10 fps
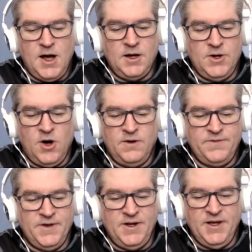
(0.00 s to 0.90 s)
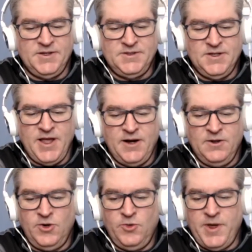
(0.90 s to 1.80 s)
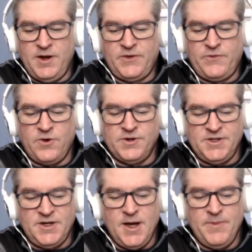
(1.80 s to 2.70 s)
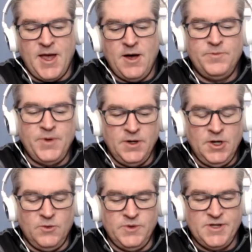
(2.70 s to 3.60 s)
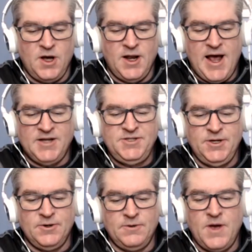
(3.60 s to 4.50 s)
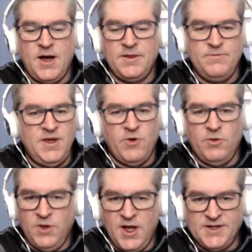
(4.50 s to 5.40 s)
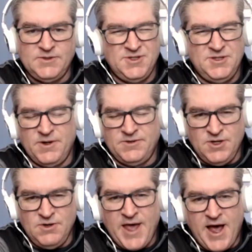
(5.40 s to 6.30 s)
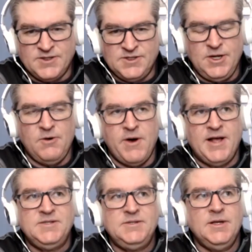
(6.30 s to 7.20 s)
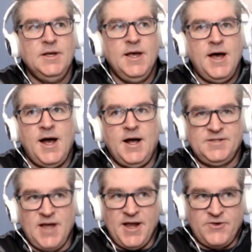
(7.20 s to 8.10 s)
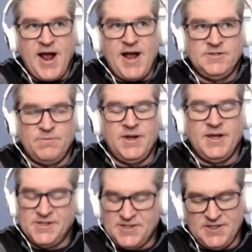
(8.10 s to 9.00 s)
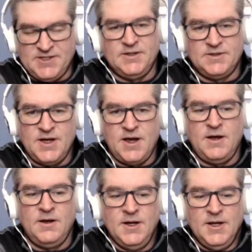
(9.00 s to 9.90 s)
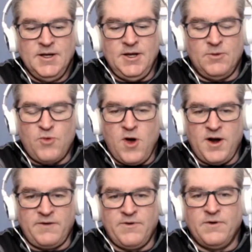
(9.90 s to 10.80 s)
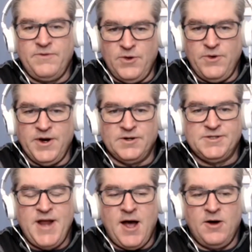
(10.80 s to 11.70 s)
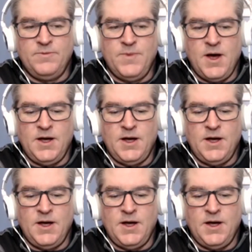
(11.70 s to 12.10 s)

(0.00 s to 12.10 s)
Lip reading: Golf, it is delayed a little bit as far as it coming out. But we saw last year the Mevo Plus, which is about 2,000 US. SkyTrack has been a consistent product for a few years now.